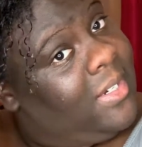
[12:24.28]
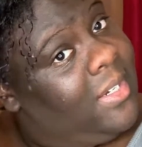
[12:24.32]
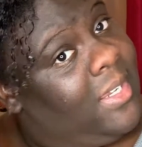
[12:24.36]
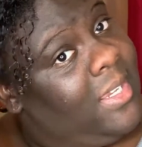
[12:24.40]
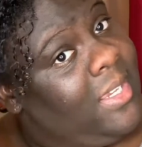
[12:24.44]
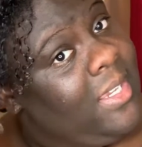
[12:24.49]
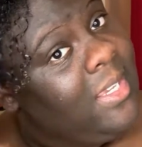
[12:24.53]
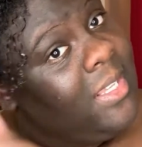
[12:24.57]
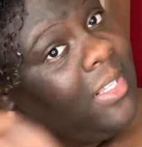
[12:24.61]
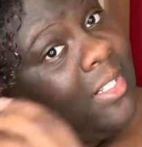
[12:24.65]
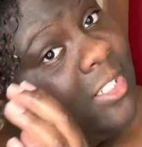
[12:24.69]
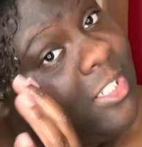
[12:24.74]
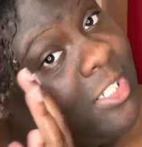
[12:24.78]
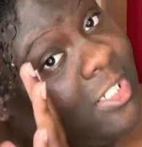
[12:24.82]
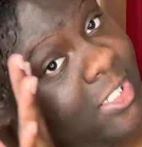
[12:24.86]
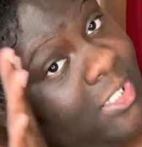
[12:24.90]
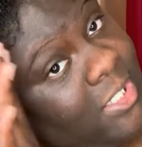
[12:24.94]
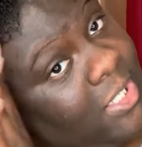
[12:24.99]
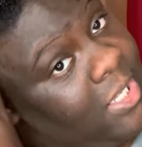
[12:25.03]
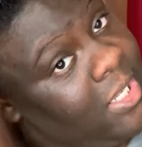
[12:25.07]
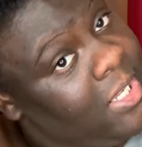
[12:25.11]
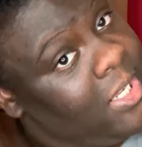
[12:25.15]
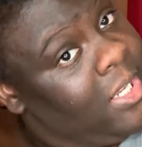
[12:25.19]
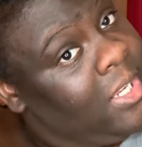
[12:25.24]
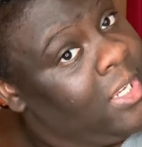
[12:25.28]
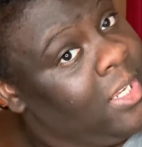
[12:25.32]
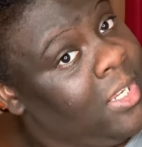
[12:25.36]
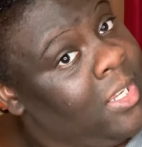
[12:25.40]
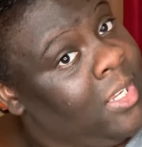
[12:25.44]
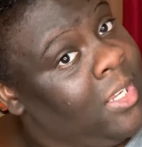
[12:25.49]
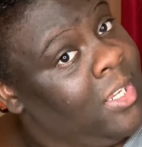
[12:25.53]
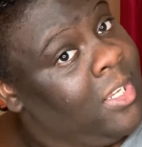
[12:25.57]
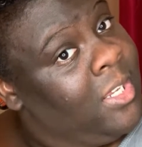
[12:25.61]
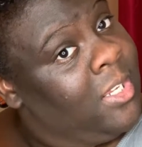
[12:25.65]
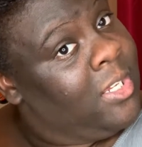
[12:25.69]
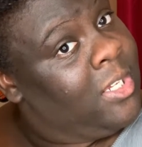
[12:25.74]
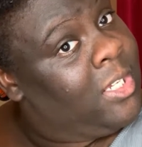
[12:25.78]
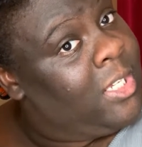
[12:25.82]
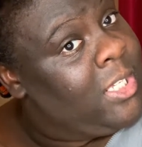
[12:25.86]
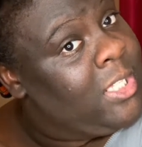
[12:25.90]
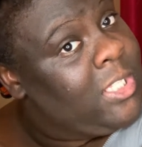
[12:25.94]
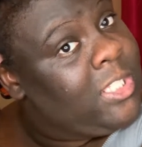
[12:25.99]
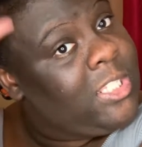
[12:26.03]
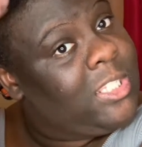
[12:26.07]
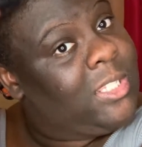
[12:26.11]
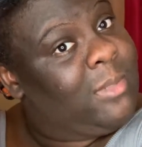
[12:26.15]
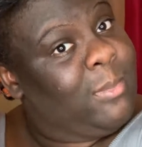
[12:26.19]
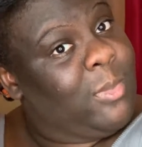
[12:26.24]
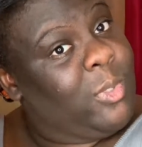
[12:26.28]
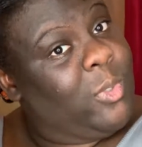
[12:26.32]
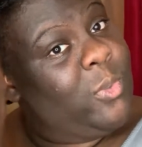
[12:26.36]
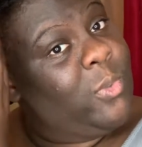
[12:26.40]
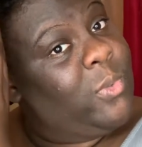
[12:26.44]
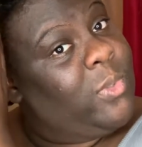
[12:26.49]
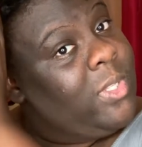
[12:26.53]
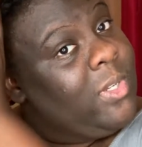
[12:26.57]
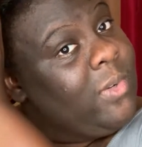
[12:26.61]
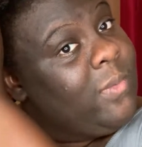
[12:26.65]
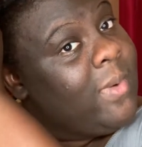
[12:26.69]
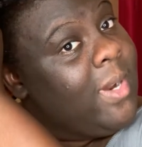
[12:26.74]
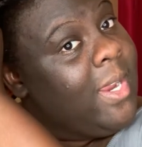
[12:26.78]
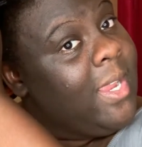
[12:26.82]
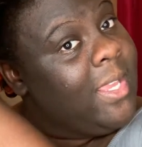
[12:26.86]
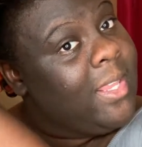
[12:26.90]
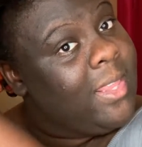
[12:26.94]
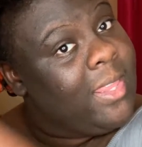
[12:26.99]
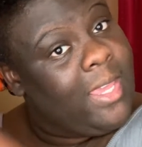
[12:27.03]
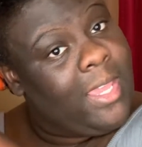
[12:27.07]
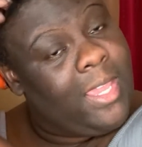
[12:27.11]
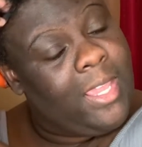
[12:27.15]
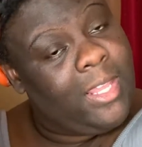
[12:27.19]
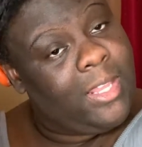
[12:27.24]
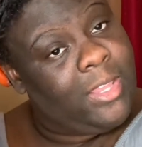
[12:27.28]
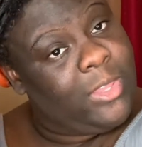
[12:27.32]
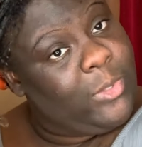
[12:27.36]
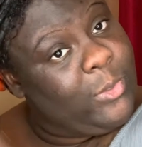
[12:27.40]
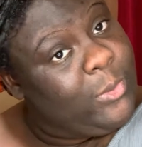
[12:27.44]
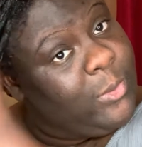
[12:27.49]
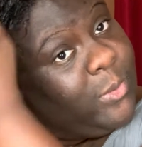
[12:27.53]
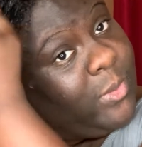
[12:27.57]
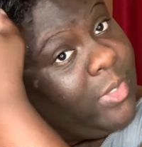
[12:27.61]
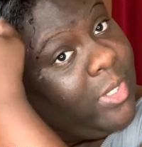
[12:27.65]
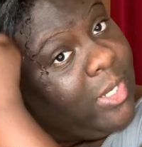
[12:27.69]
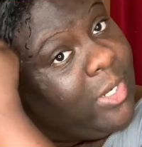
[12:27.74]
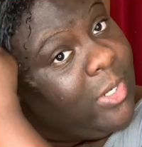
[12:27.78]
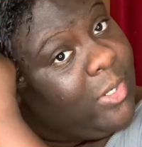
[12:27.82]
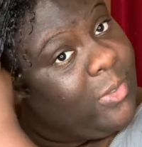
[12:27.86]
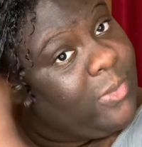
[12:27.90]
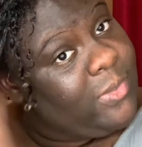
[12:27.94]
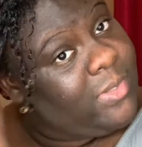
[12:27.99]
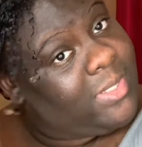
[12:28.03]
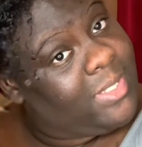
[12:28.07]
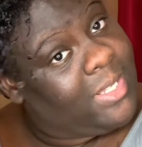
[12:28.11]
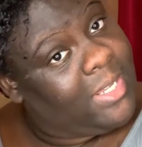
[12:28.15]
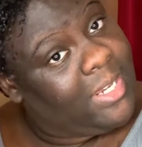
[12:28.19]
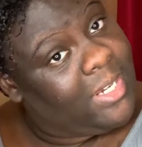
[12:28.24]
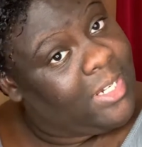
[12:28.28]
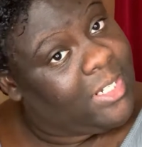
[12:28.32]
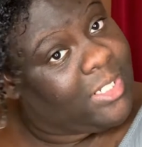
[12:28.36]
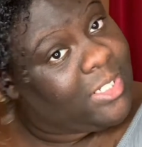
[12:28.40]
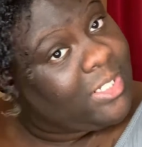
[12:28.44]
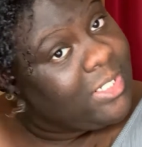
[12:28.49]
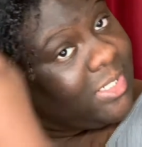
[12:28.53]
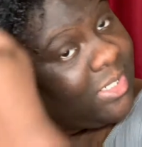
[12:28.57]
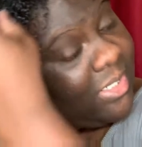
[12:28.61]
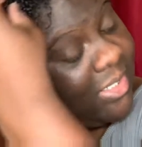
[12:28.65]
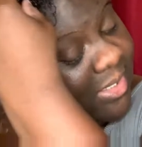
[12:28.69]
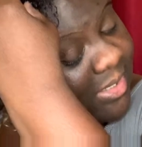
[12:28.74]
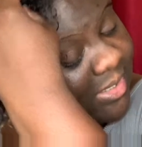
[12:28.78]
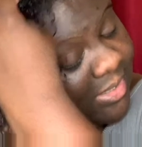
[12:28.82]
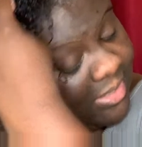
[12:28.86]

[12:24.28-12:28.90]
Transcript: And just smooth and rake that through the whole section.